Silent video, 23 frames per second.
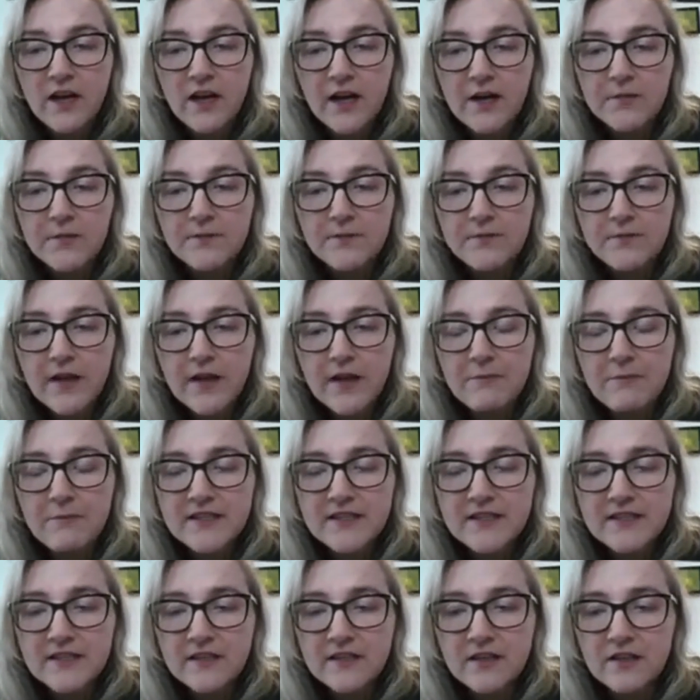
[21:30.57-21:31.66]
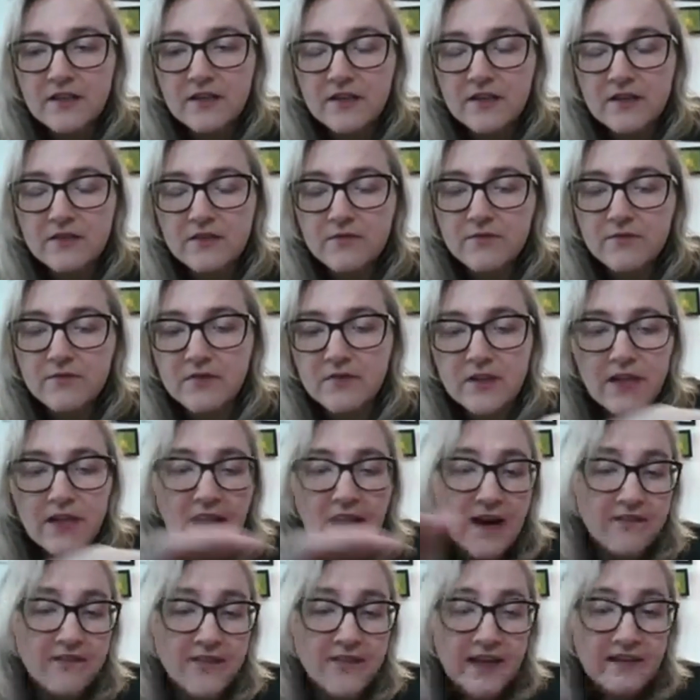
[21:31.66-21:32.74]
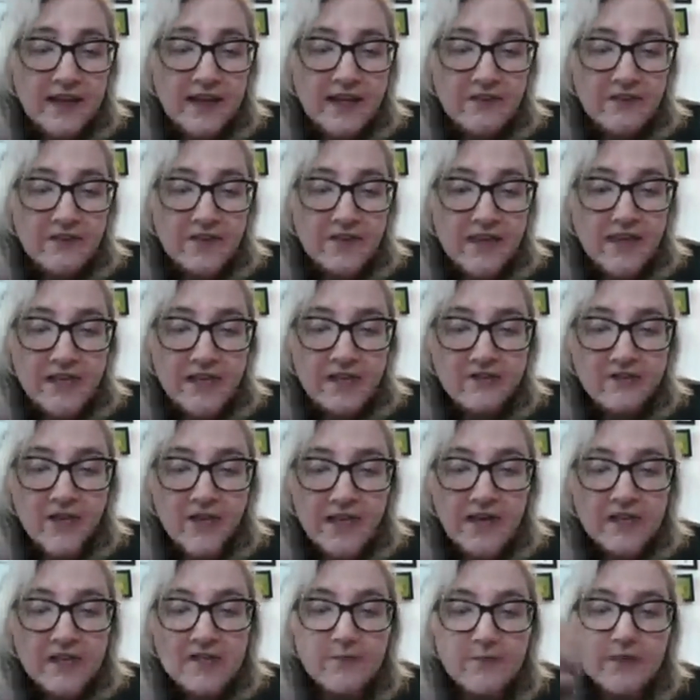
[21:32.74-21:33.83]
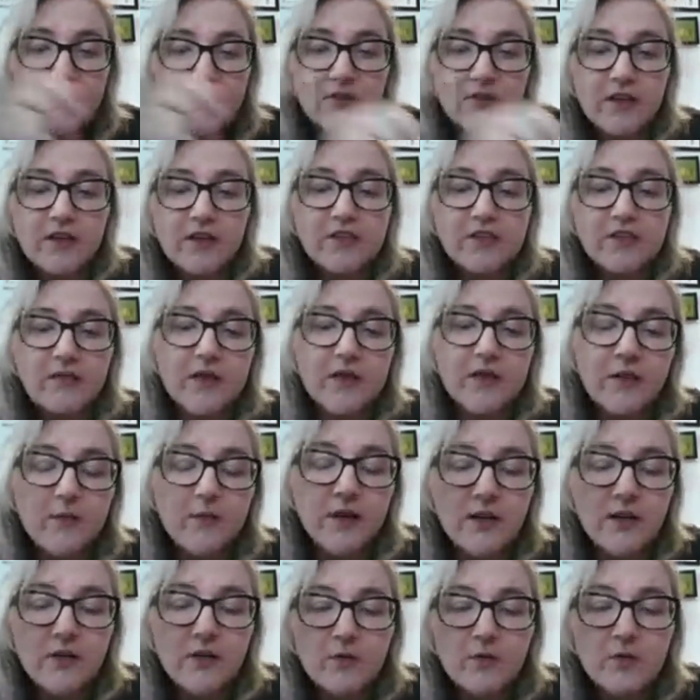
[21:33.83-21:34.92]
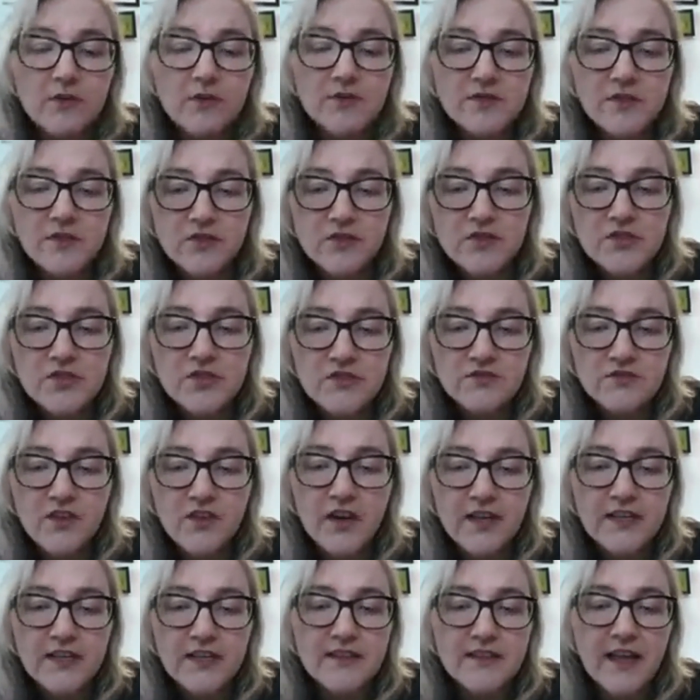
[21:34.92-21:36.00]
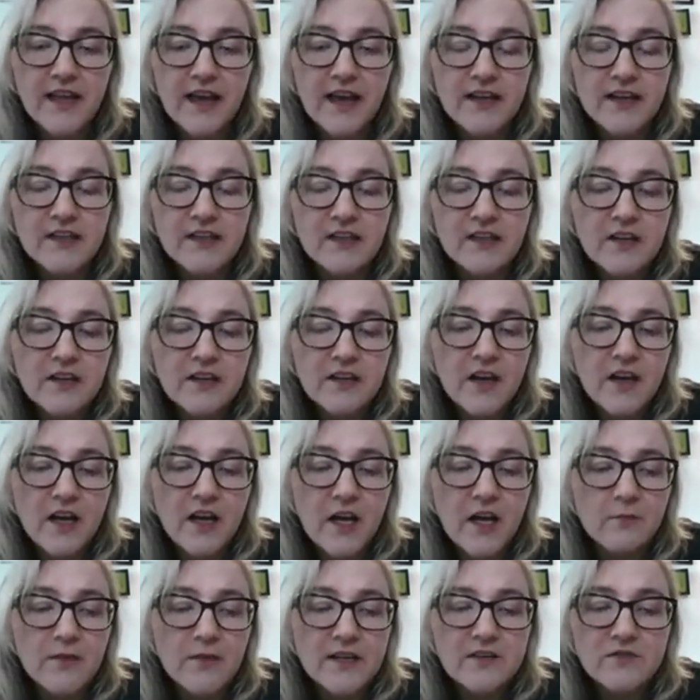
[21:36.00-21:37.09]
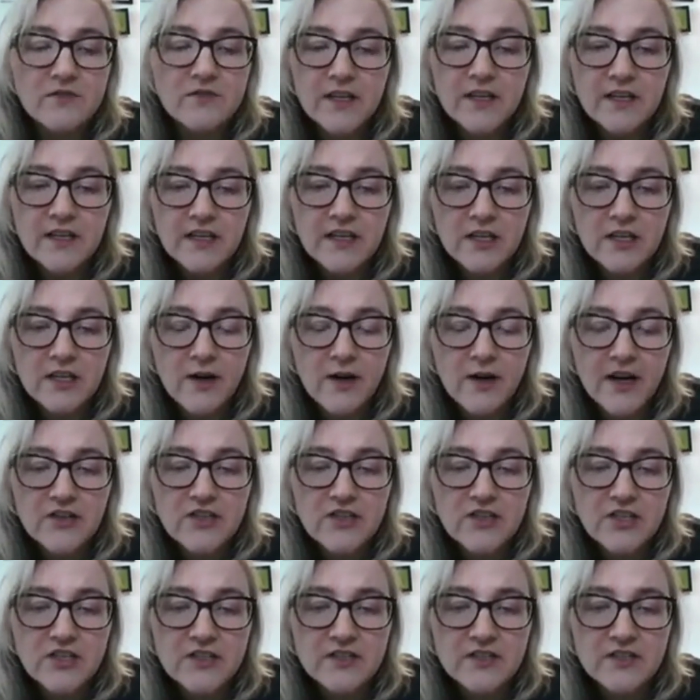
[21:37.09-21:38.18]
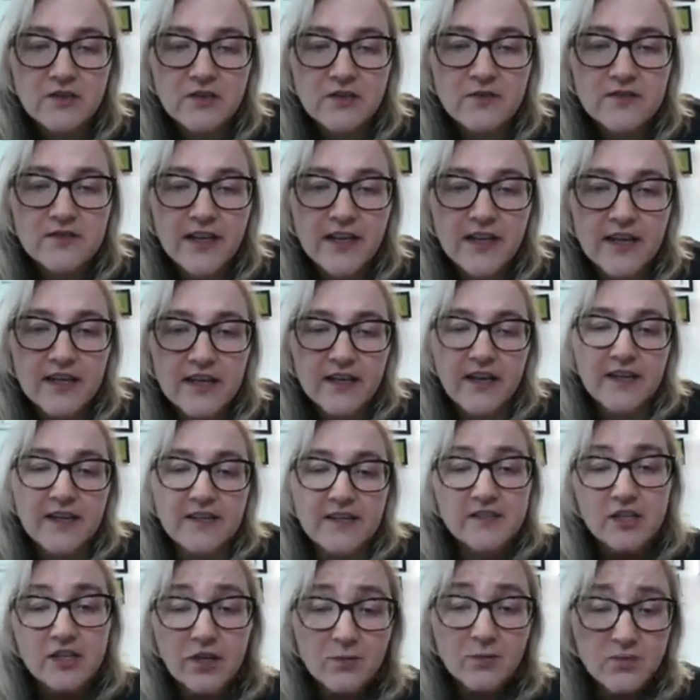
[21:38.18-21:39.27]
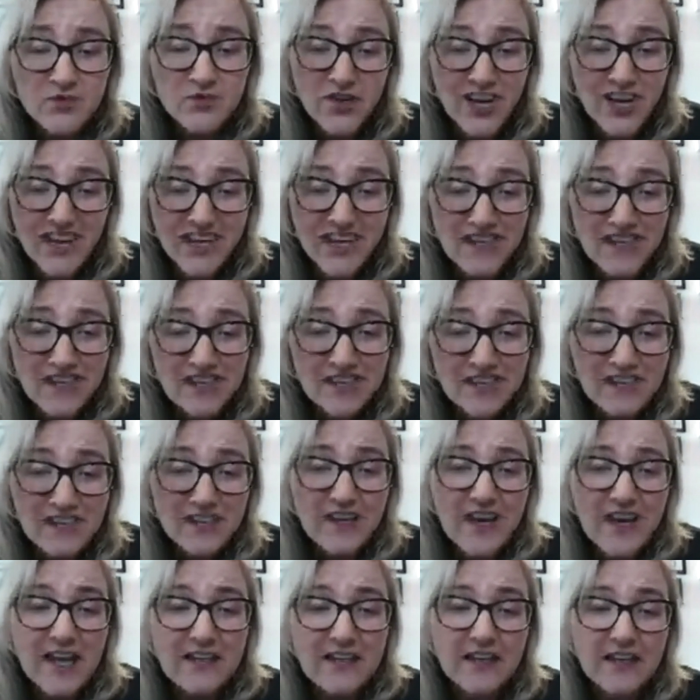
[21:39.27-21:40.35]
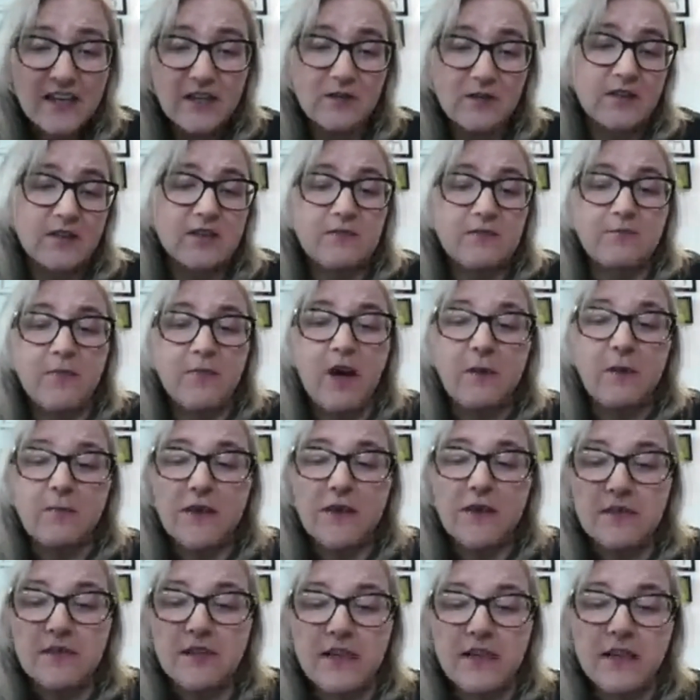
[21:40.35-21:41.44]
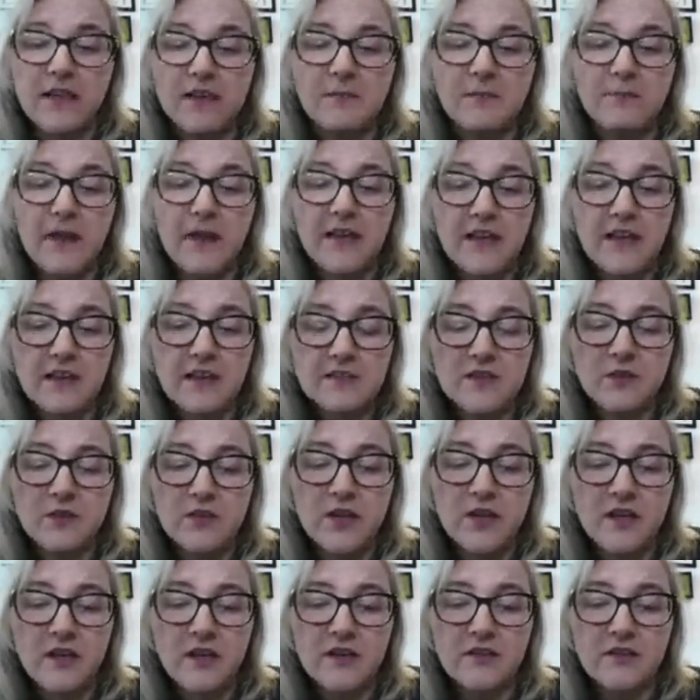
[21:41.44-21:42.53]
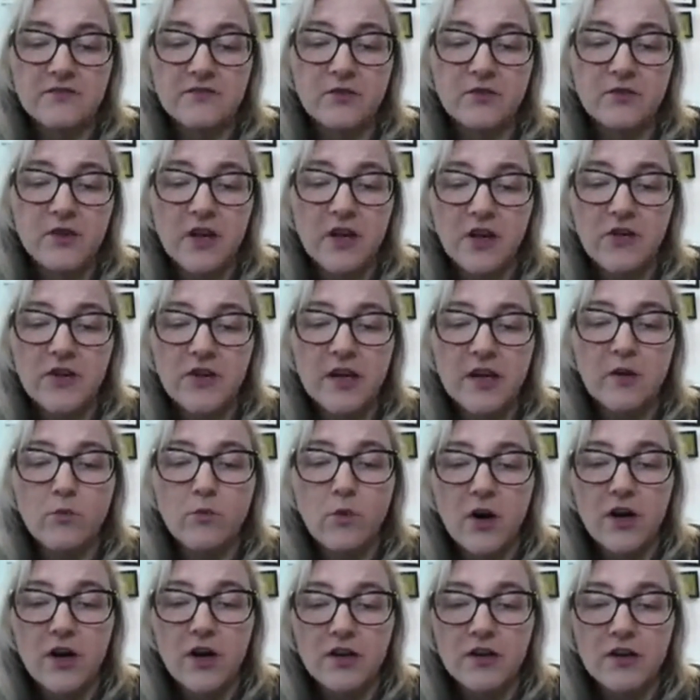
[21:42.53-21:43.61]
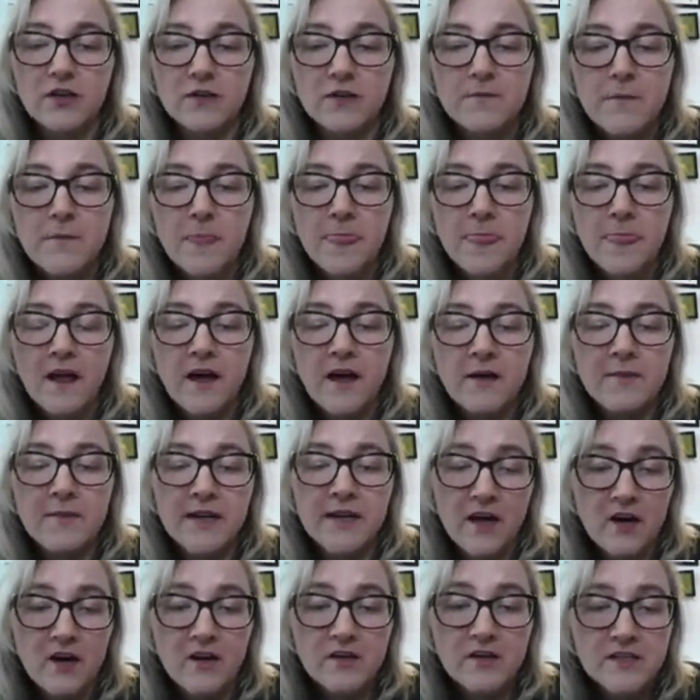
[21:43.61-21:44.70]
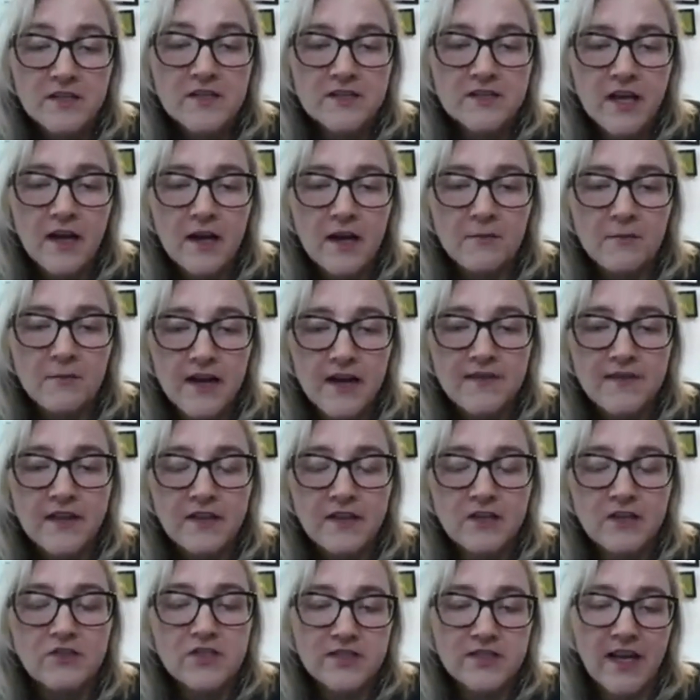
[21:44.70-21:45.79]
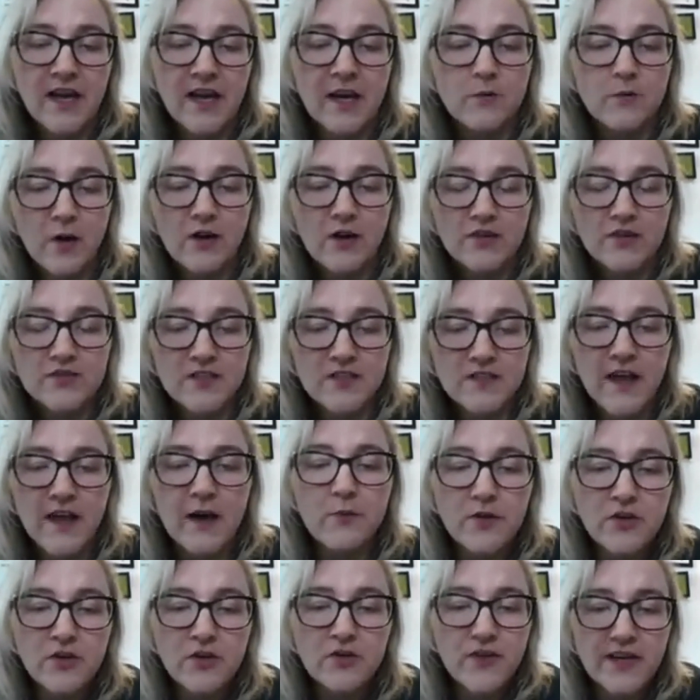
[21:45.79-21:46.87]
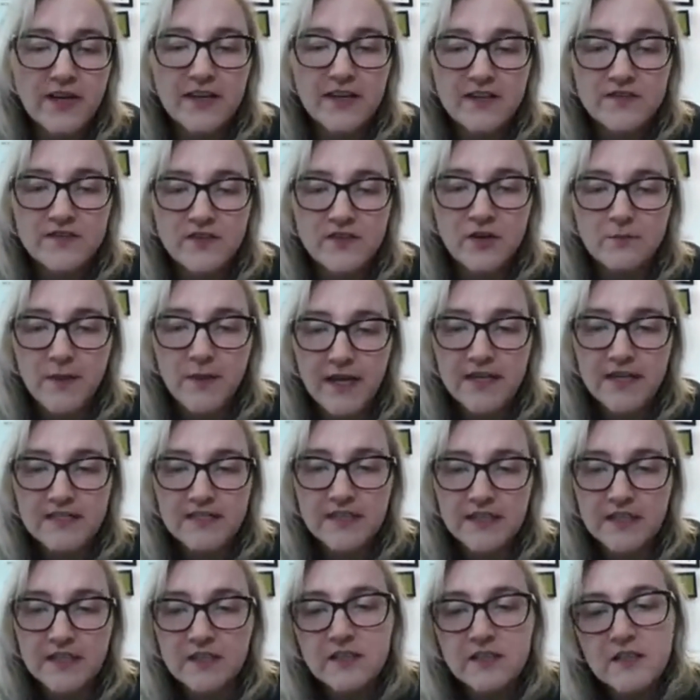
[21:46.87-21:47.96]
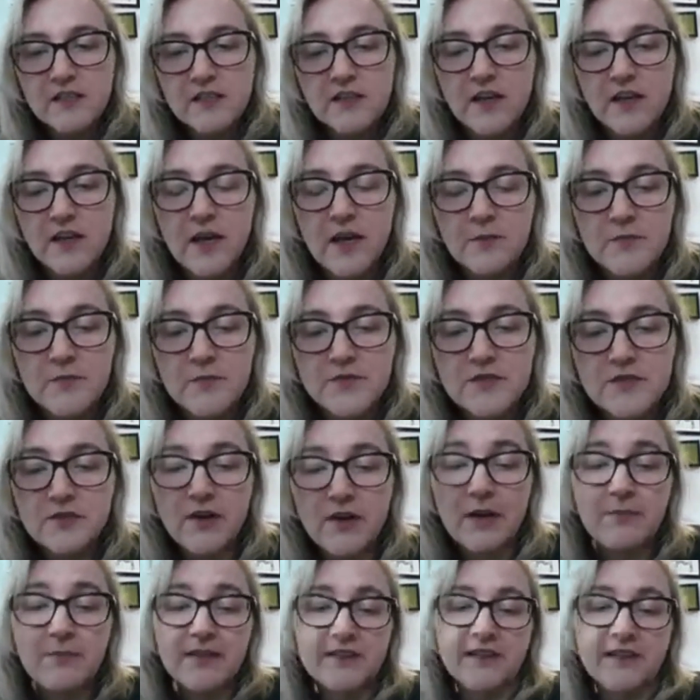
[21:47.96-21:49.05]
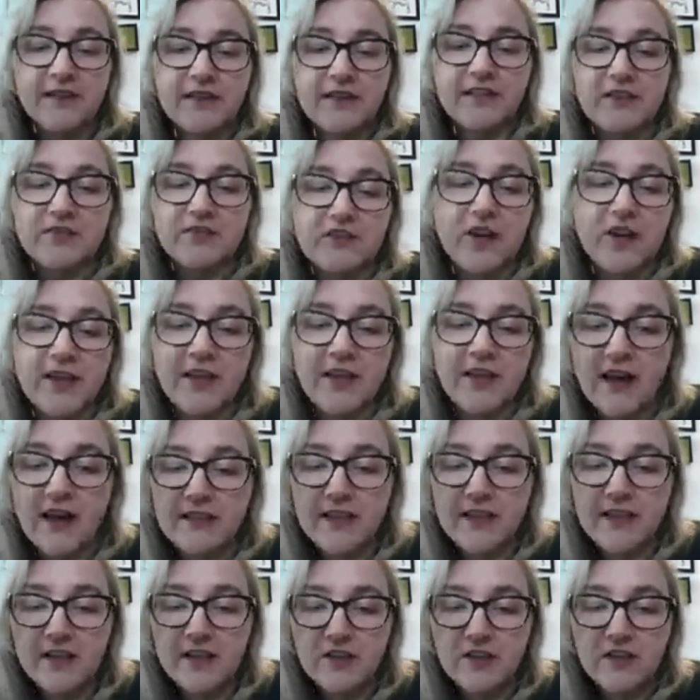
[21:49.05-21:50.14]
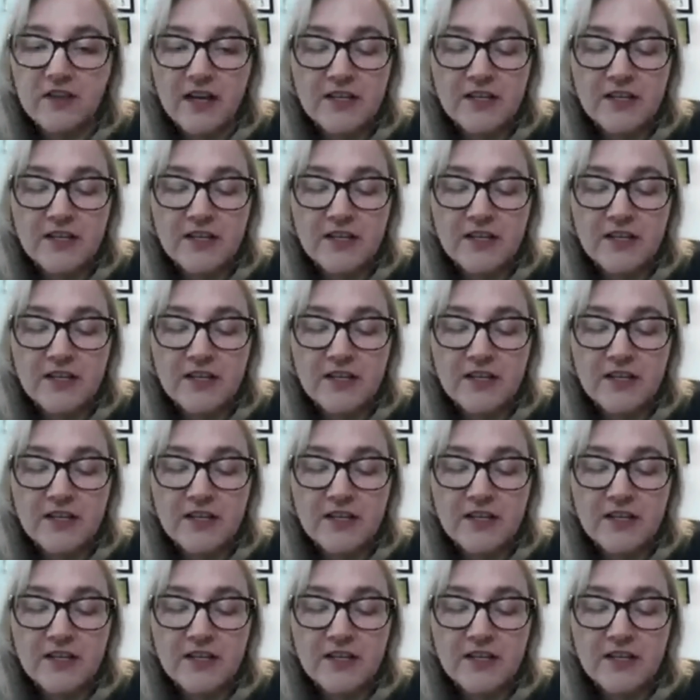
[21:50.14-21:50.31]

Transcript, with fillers: Um, I meant to have that link ready in advance, but you can do a quick Google search to find that. Um, it's really neat. You actually just use like an ice cube tray and then pop in the baking soda, food coloring, and water. Um, it hardens up and then you just add water to that when you're ready to start painting. Um, so I'm excited to try that later.